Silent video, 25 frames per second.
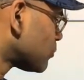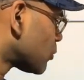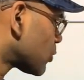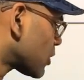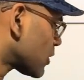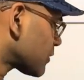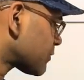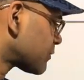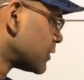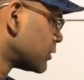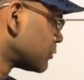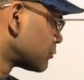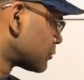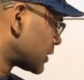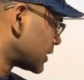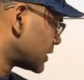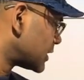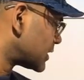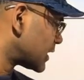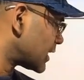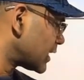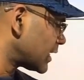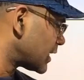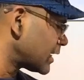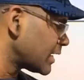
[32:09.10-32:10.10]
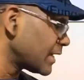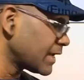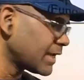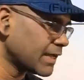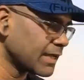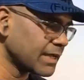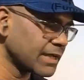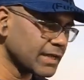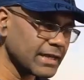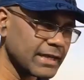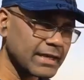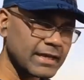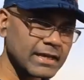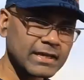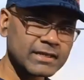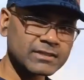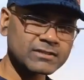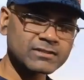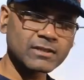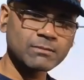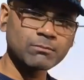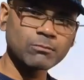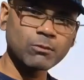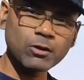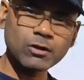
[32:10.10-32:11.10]
mode of nutrition is
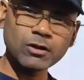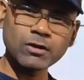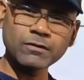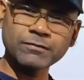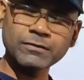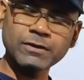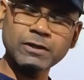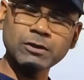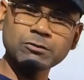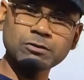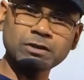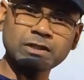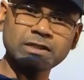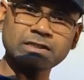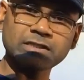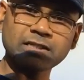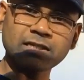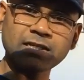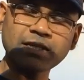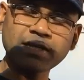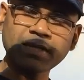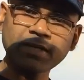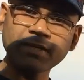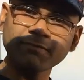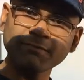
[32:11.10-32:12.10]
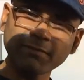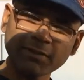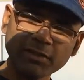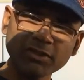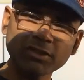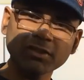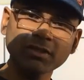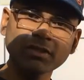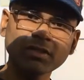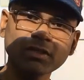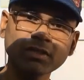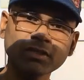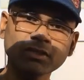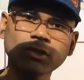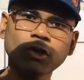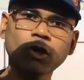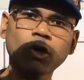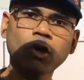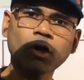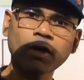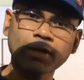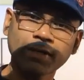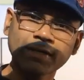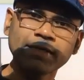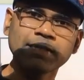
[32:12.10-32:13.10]
the mode of nutrition in which the
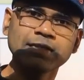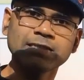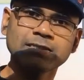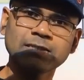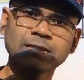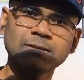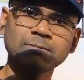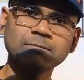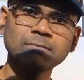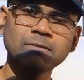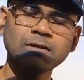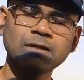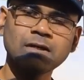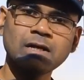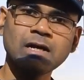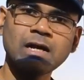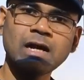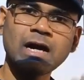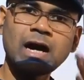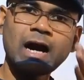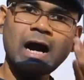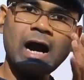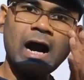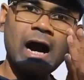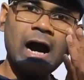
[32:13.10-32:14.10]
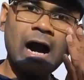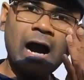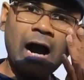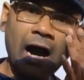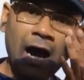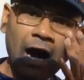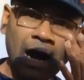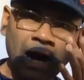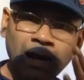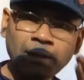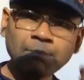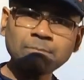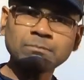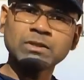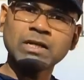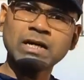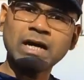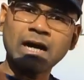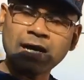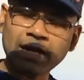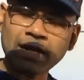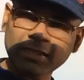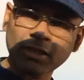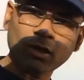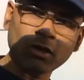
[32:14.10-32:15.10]
organism harm the
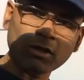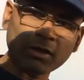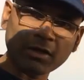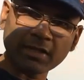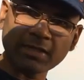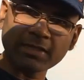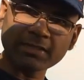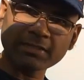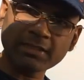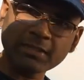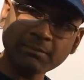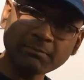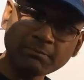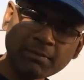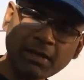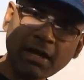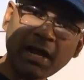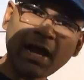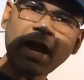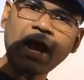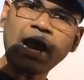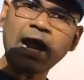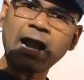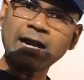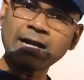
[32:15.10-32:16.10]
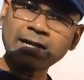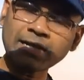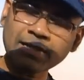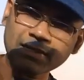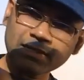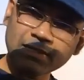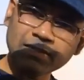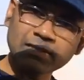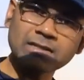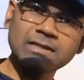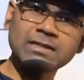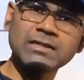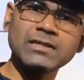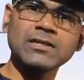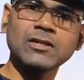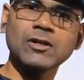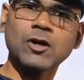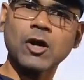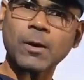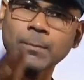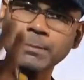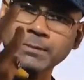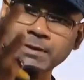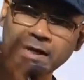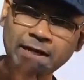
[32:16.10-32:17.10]
another organism and
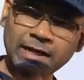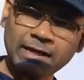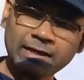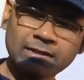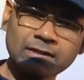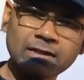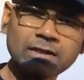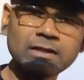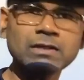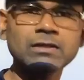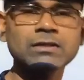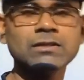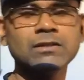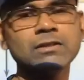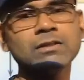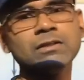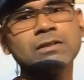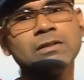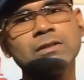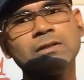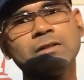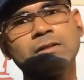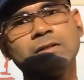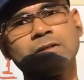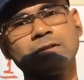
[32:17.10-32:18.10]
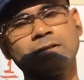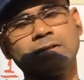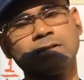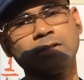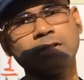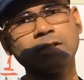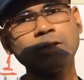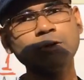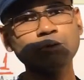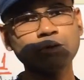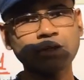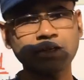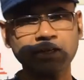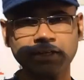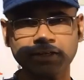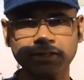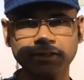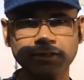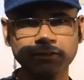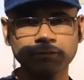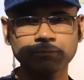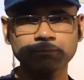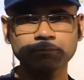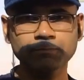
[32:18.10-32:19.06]
obtain the nutrient.